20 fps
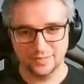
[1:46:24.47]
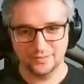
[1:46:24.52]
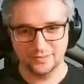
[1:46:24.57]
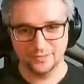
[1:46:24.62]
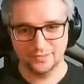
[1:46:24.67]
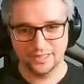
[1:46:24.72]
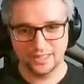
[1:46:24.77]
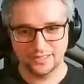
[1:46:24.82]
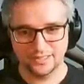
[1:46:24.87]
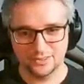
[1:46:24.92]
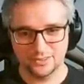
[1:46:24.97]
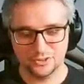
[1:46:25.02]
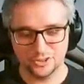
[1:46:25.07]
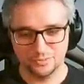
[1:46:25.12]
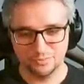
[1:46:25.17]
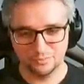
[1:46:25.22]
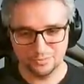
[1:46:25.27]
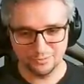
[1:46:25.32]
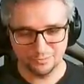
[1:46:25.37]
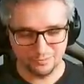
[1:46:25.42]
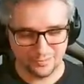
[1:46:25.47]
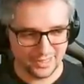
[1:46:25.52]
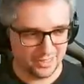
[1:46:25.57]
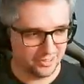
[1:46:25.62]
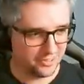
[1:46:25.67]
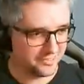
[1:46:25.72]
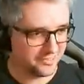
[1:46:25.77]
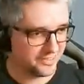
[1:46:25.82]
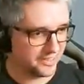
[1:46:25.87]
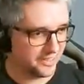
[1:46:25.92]
I do that jump, my
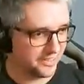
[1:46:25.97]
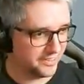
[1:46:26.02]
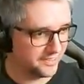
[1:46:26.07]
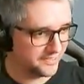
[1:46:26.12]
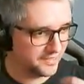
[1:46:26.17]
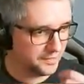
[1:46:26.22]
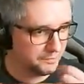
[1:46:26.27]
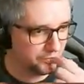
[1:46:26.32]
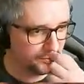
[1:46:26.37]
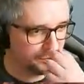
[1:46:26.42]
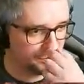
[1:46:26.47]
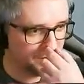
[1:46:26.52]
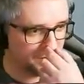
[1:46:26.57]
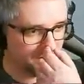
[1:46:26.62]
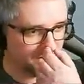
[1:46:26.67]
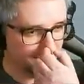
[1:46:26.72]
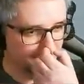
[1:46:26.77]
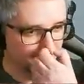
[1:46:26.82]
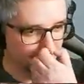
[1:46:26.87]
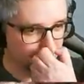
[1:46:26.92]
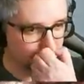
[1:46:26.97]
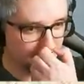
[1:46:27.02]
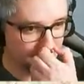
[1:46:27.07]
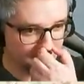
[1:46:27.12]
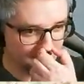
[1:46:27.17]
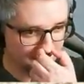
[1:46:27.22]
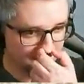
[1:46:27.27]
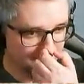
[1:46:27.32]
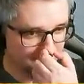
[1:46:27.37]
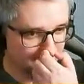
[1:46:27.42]
heart kind of skips a beat.
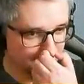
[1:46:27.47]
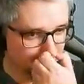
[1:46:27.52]
beat.